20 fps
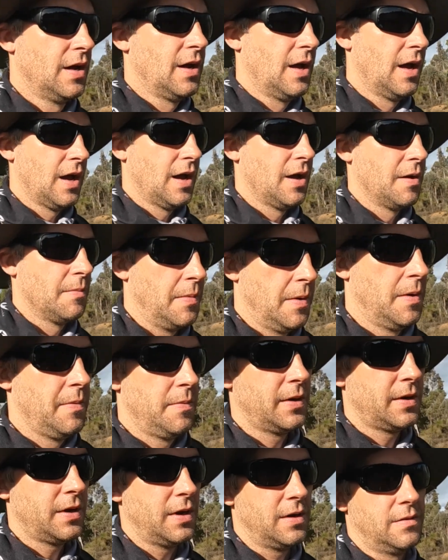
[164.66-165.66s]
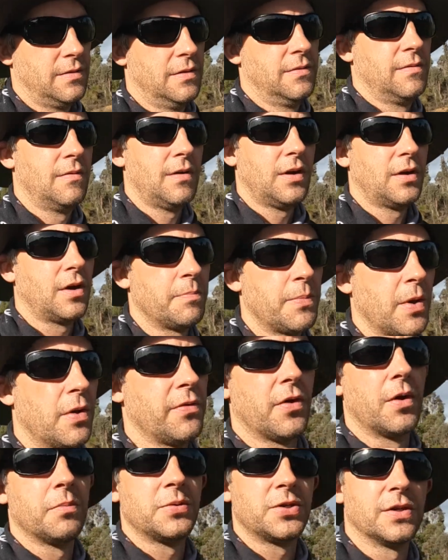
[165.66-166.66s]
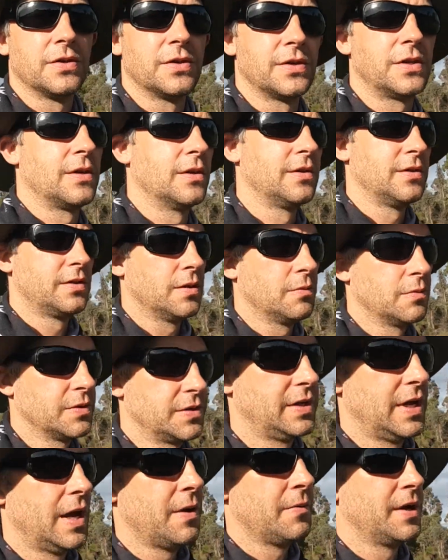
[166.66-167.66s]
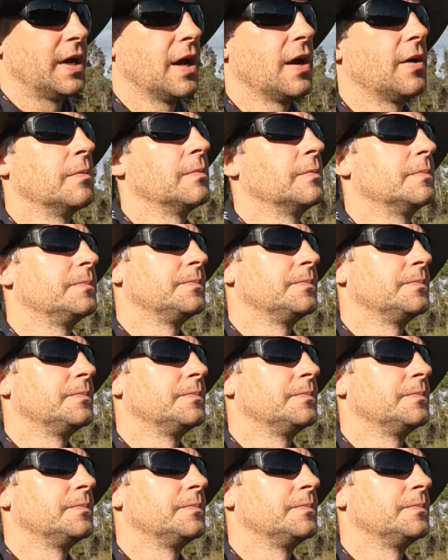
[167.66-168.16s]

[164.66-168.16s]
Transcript: I got both options, so we'll see how we go.